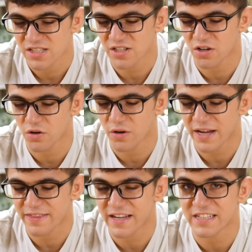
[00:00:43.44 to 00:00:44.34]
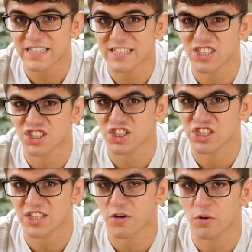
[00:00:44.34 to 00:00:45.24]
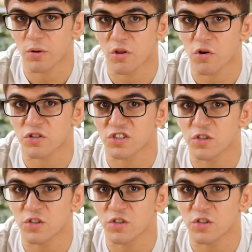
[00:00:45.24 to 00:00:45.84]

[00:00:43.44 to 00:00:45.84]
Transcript: So I think it's easier to just go to a local